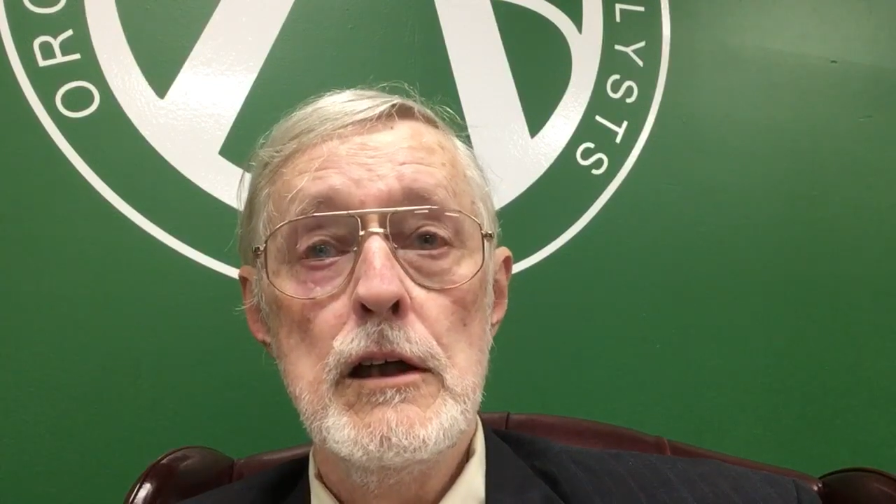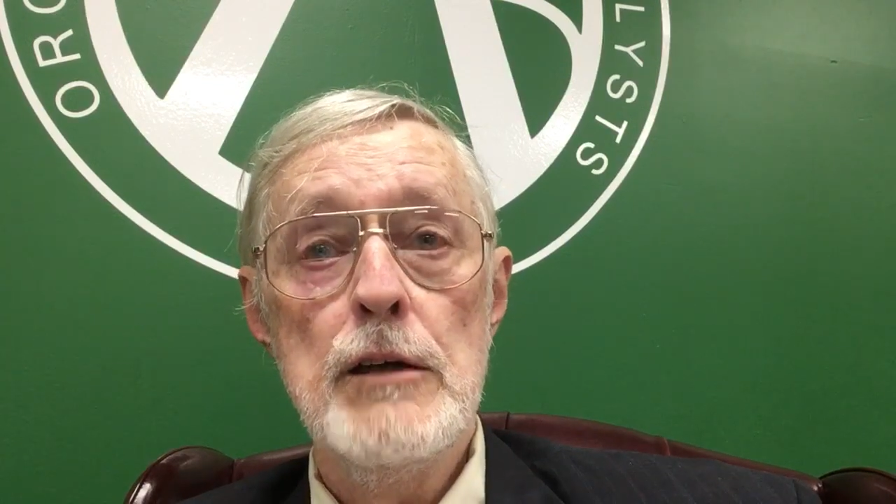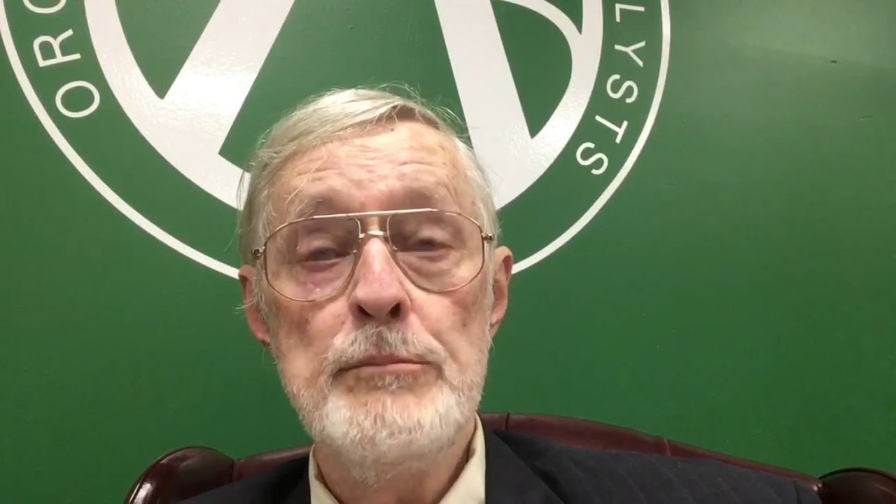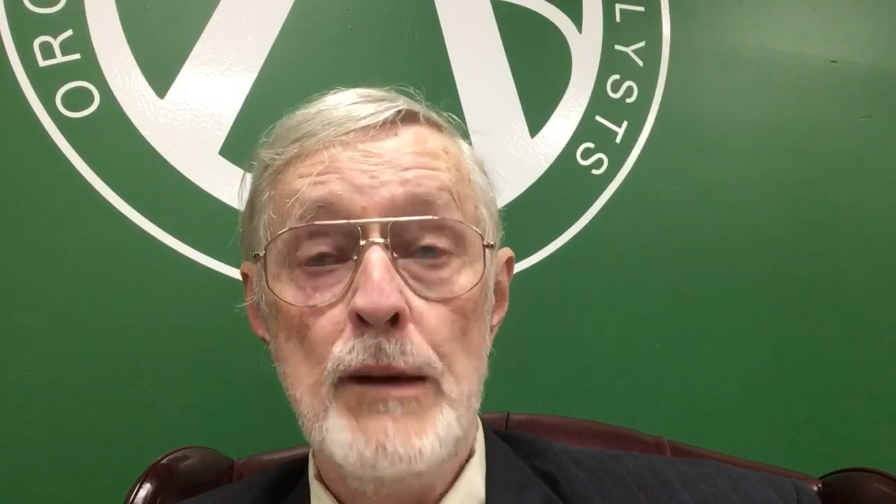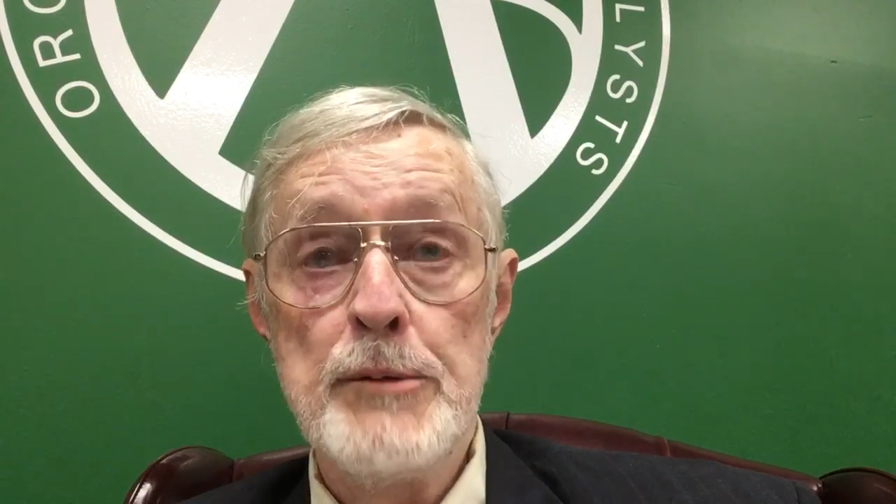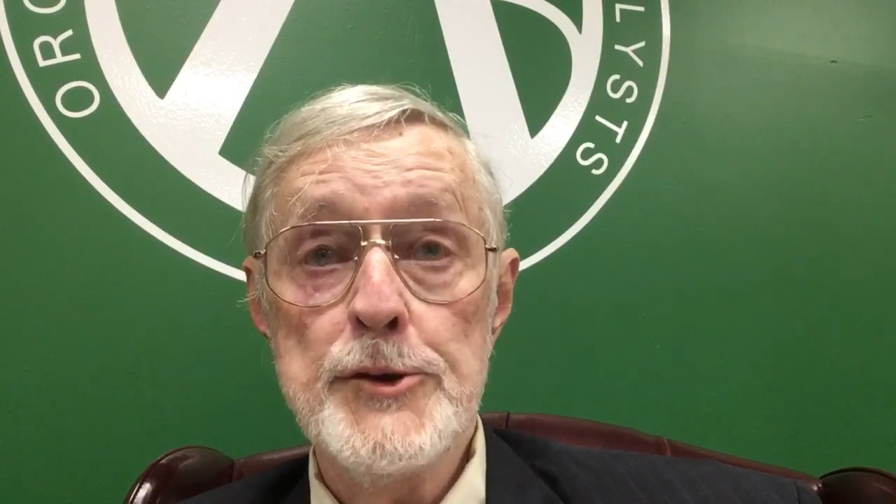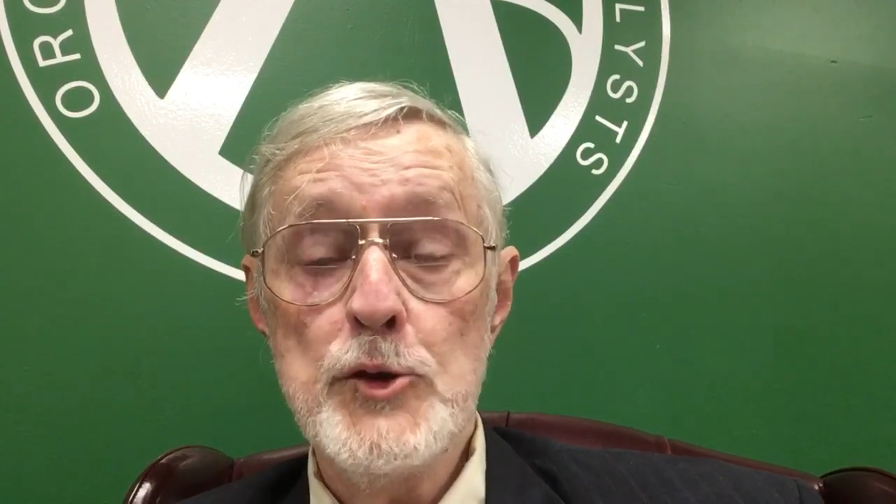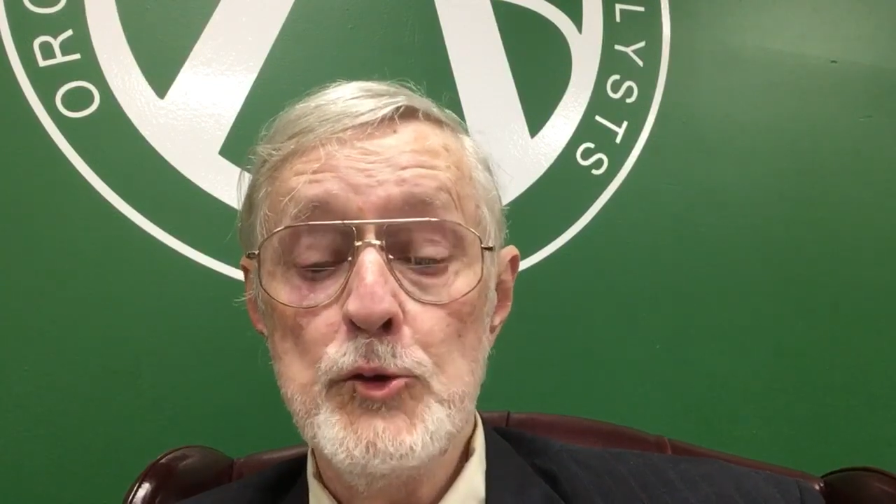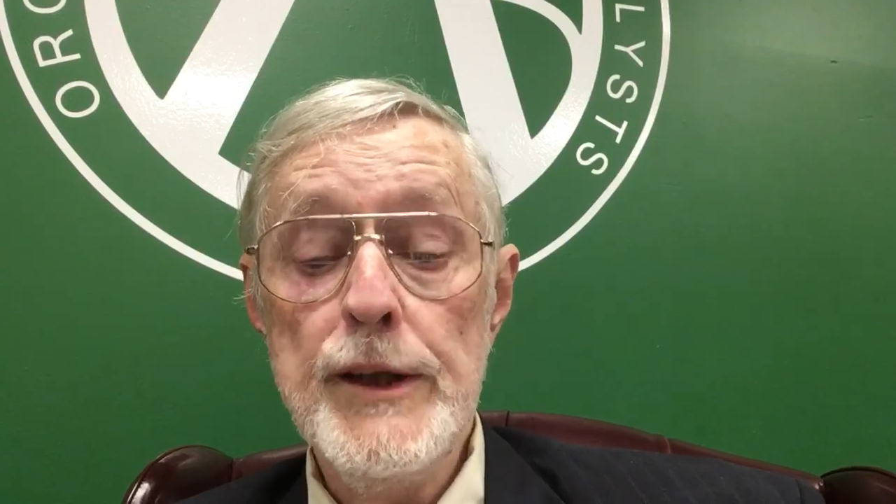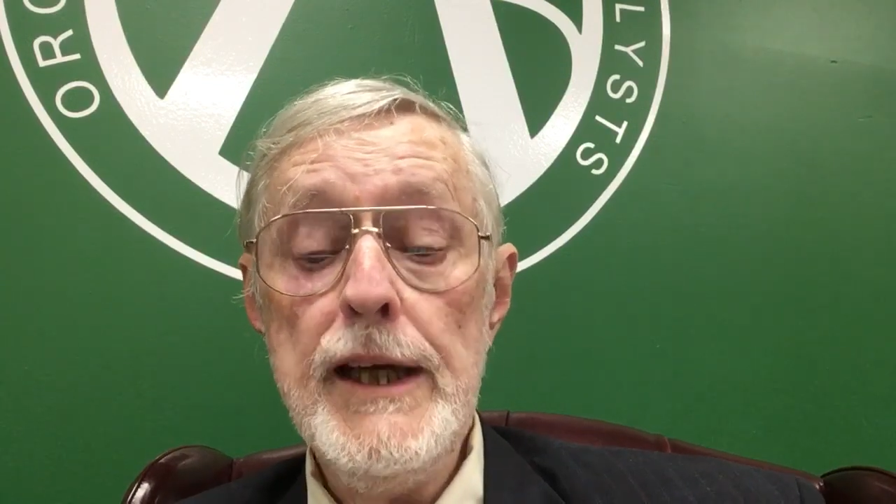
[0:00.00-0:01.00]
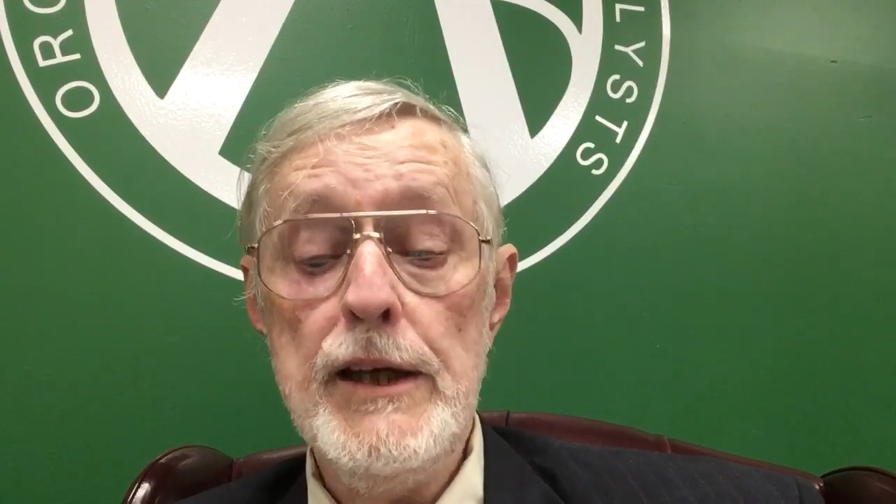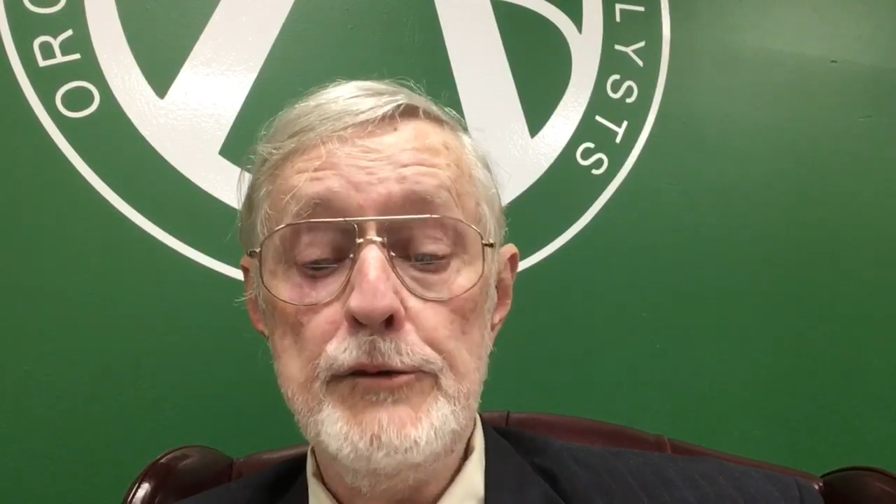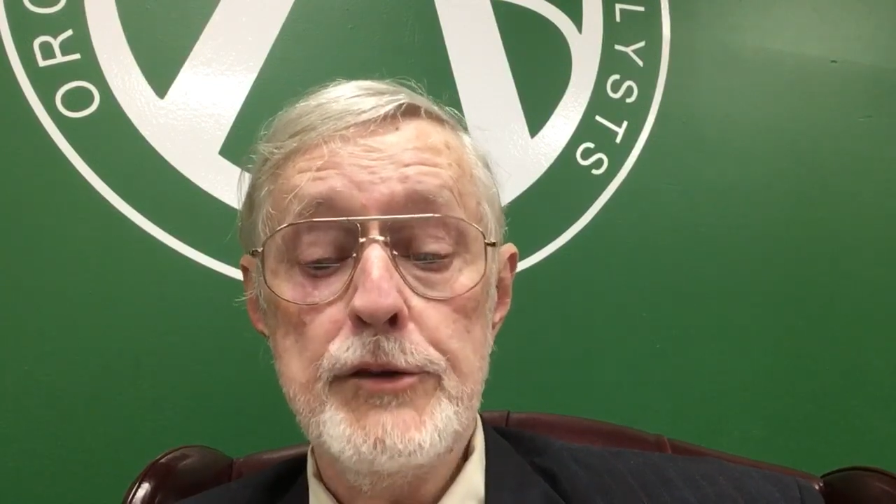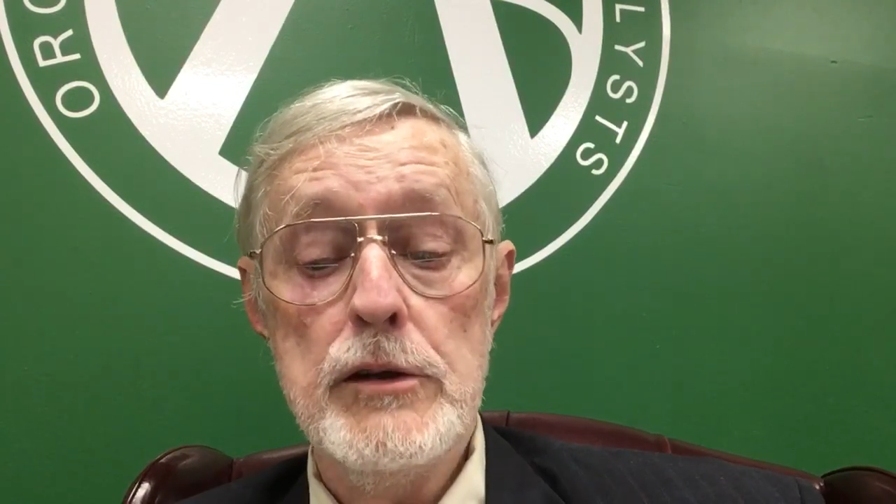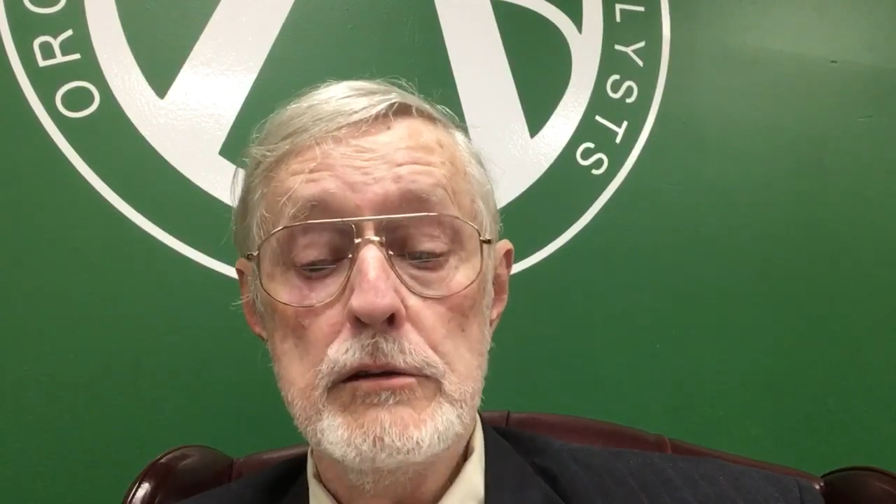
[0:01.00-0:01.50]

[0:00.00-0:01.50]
Members who leave